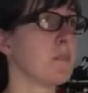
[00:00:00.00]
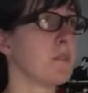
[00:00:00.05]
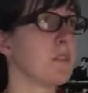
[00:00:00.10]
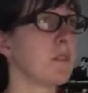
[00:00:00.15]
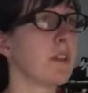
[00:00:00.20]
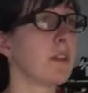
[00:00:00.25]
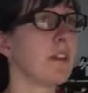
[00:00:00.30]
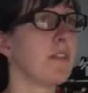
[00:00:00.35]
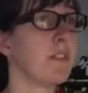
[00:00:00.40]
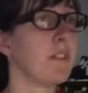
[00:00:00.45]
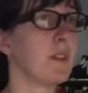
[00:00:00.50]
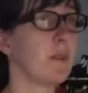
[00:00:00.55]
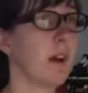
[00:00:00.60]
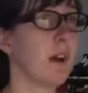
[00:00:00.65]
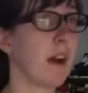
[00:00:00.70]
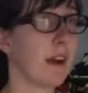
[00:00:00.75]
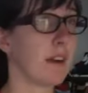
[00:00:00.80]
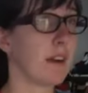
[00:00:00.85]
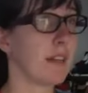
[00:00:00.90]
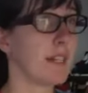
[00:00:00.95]
So if you
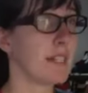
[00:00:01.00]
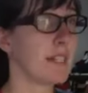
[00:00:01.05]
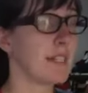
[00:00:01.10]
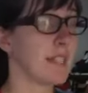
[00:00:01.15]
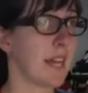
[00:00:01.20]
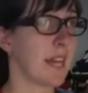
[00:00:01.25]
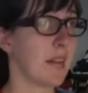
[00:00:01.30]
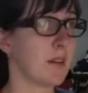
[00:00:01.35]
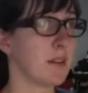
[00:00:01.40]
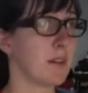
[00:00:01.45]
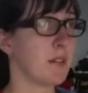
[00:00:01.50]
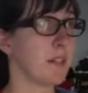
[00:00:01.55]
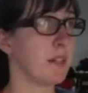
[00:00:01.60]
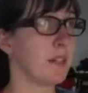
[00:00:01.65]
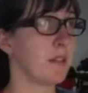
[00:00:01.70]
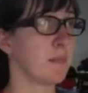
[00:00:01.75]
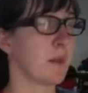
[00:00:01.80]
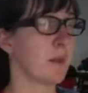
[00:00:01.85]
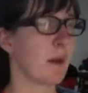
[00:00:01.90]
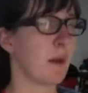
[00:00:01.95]
are in doubt,
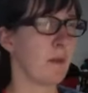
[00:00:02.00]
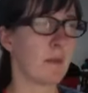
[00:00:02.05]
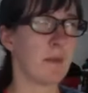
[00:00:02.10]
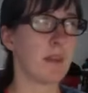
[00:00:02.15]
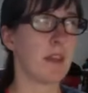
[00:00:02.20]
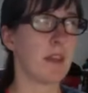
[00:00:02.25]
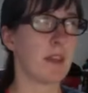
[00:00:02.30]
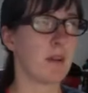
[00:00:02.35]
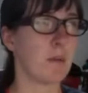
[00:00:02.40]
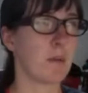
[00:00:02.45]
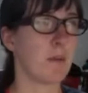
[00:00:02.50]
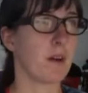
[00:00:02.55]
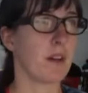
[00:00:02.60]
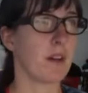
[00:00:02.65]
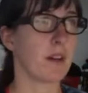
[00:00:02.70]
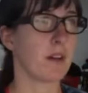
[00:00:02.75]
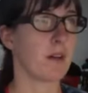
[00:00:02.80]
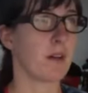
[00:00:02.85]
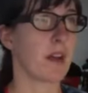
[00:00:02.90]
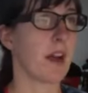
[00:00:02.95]
you're probably going to
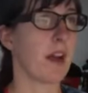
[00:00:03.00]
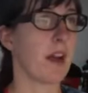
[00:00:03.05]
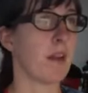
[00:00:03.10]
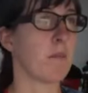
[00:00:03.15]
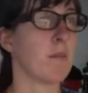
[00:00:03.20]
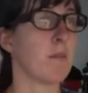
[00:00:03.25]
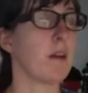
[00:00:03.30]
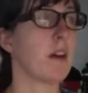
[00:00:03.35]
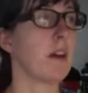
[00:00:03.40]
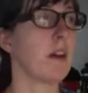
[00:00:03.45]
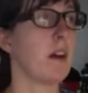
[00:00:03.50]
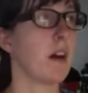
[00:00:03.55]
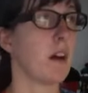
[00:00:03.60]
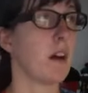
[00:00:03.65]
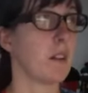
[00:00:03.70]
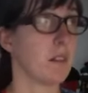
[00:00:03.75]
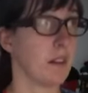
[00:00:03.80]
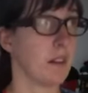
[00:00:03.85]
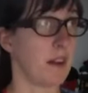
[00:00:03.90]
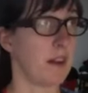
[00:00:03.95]
want to grab
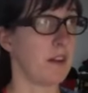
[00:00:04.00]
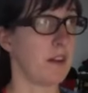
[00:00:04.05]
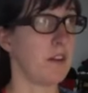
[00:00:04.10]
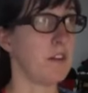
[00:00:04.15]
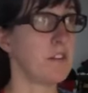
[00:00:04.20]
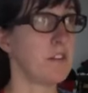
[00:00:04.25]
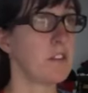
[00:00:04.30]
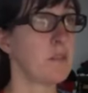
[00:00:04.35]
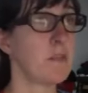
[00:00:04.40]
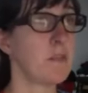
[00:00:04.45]
a large,